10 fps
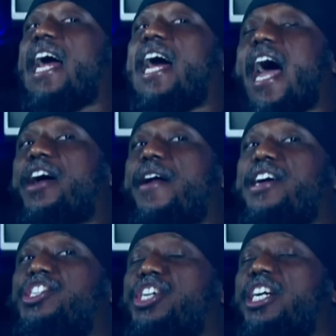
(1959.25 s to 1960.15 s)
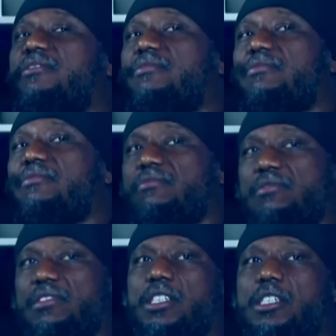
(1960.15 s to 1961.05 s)
External aggression,
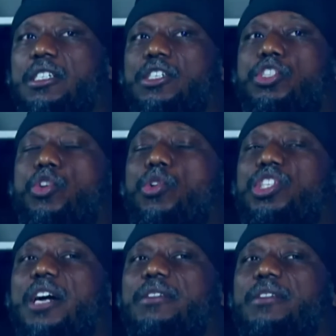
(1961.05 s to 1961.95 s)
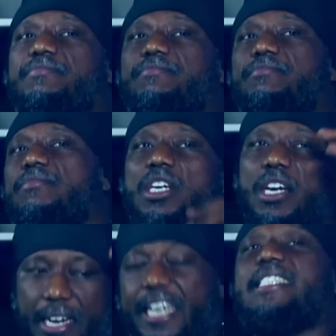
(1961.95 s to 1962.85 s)
soldier.
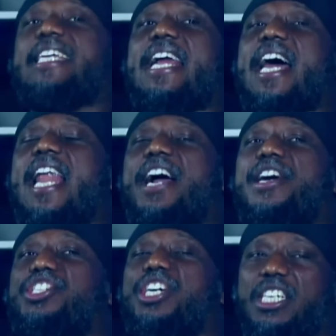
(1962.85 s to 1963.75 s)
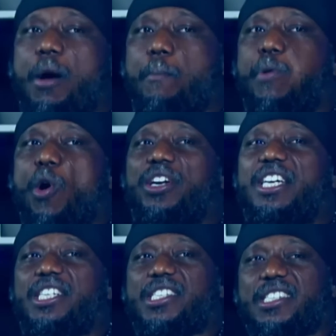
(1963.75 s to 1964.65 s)
Internal aggression,
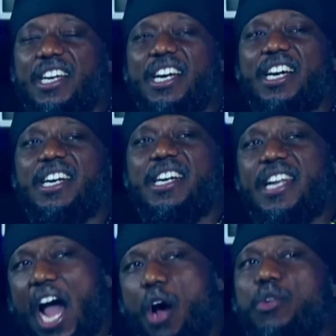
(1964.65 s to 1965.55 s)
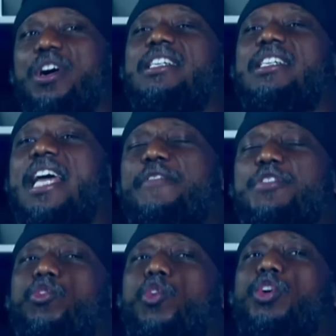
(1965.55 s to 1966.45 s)
police. Now, they
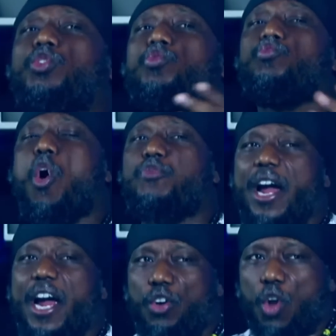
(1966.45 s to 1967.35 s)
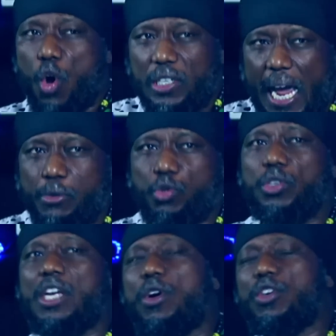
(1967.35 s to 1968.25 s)
haven't gone to war for a long time, so
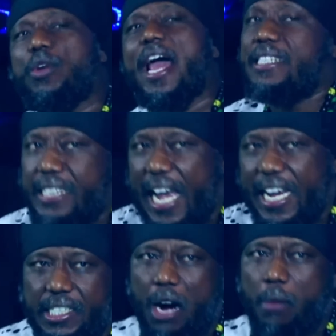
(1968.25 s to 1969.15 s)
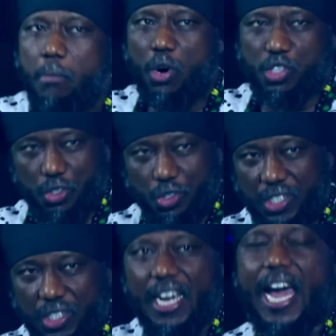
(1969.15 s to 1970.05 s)
they want to exercise their
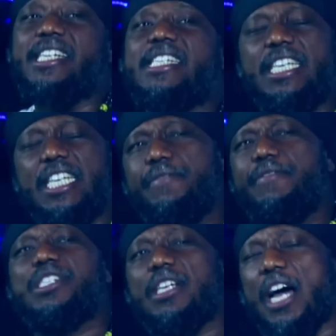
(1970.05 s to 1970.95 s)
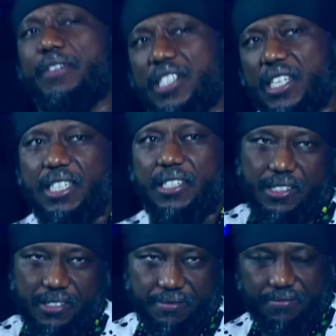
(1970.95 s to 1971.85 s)
muscles and see if they still have the
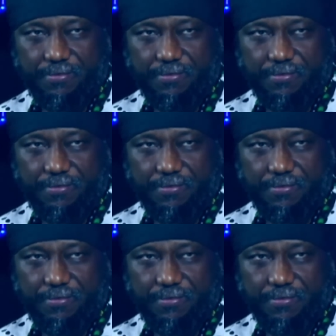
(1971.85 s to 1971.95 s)
skills.